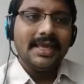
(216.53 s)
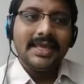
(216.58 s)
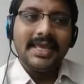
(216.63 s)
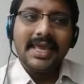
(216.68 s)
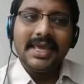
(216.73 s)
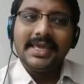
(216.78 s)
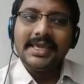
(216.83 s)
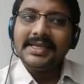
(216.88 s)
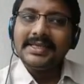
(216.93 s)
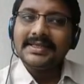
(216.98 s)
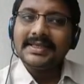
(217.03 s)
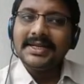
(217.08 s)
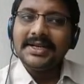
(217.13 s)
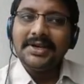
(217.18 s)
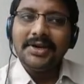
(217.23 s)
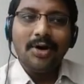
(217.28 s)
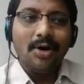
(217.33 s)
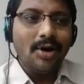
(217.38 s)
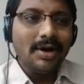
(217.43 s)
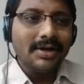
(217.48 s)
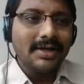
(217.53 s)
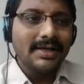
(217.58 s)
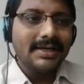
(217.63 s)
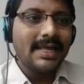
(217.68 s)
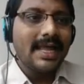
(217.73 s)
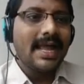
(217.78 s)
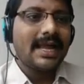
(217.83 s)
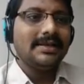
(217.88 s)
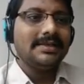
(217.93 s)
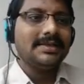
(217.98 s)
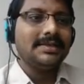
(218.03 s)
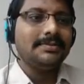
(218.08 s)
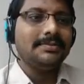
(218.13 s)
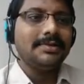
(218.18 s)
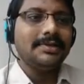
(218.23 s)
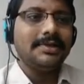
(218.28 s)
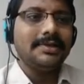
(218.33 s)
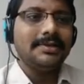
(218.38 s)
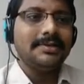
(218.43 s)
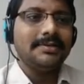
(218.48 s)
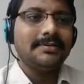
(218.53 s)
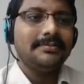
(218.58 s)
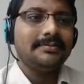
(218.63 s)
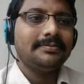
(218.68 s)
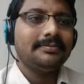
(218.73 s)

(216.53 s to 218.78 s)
A is not diagonalizable.